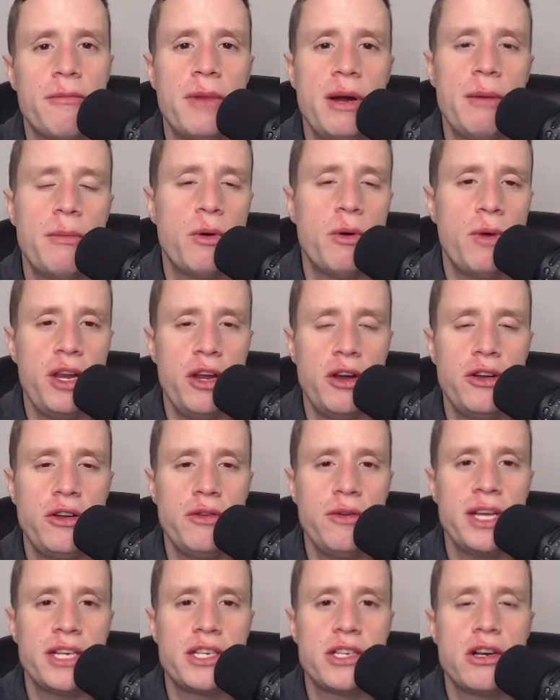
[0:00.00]
Remember, when you're
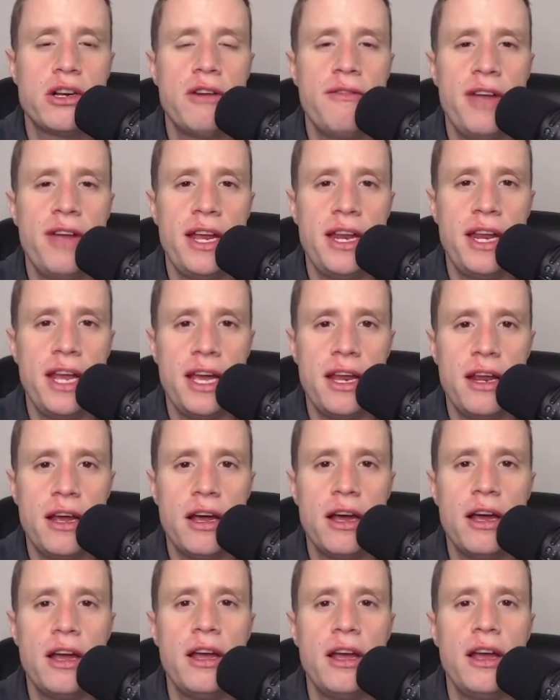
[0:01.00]
doing survey
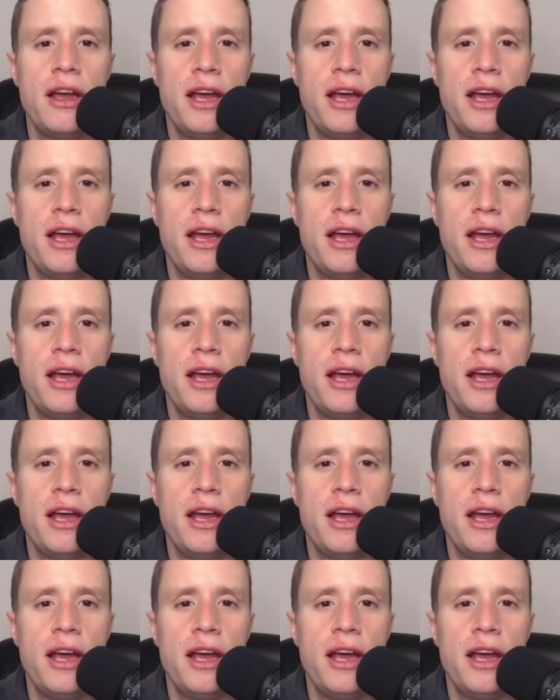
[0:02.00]
data